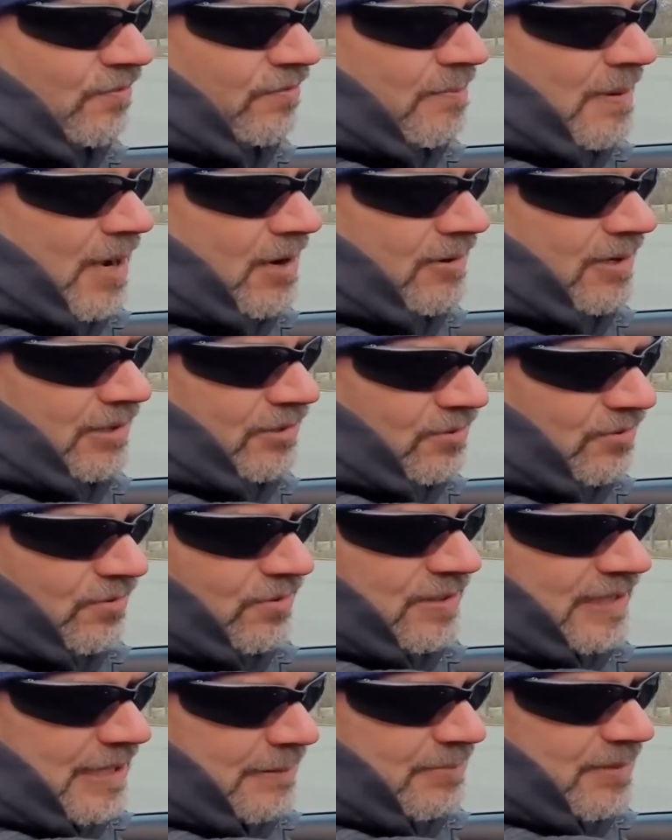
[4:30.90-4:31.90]
of power
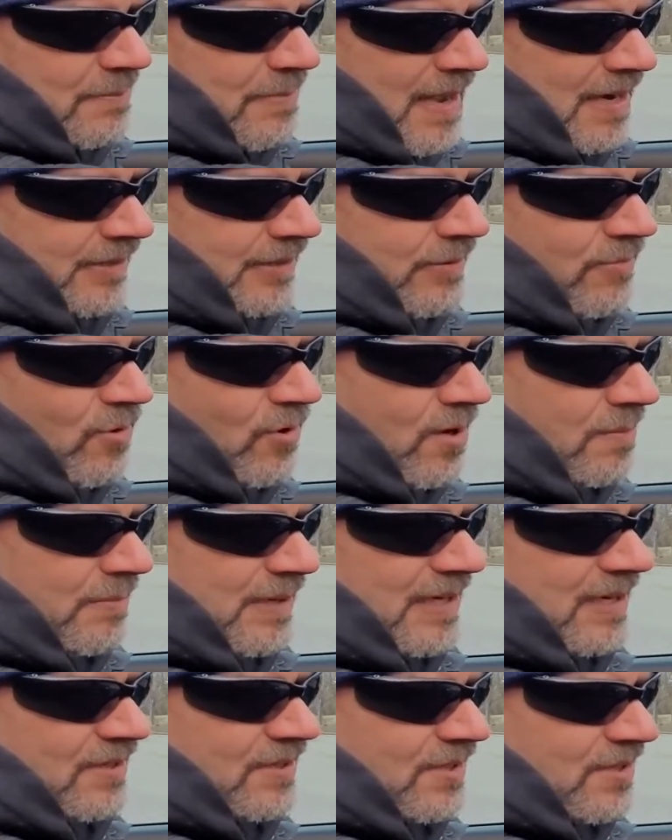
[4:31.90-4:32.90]
to keep the battery warm
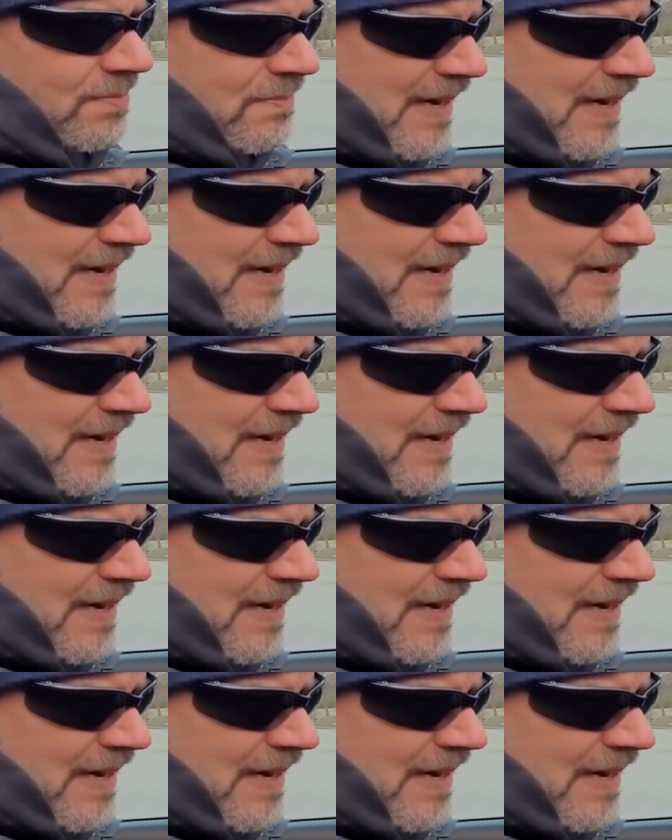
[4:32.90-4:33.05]
because it's